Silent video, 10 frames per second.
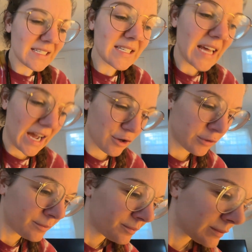
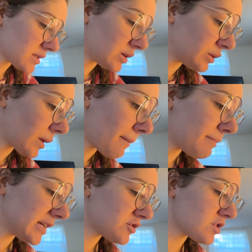now to
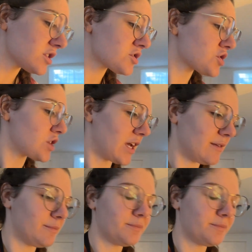binge the shit